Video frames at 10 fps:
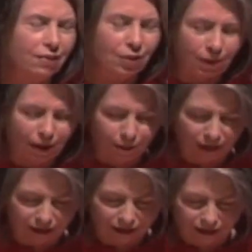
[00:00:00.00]
of the
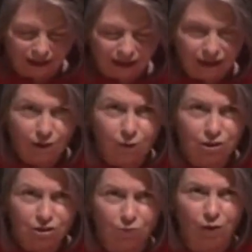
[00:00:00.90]
public
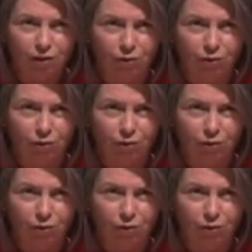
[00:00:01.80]
which is what